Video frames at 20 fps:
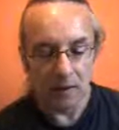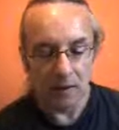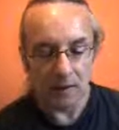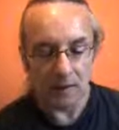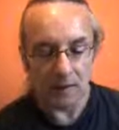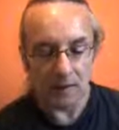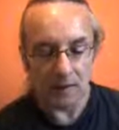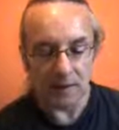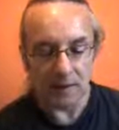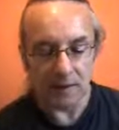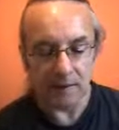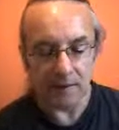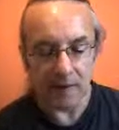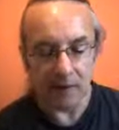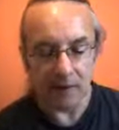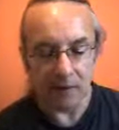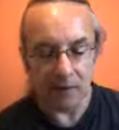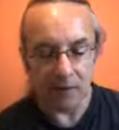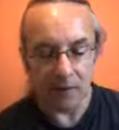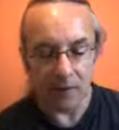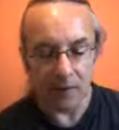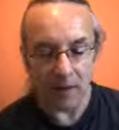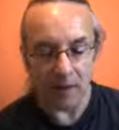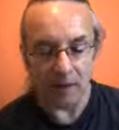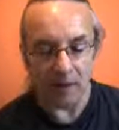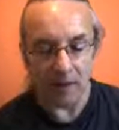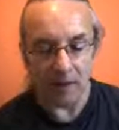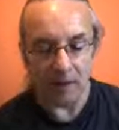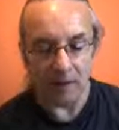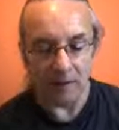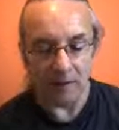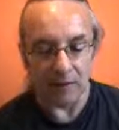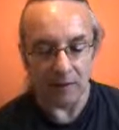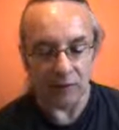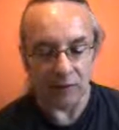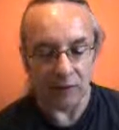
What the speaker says: It is the self again that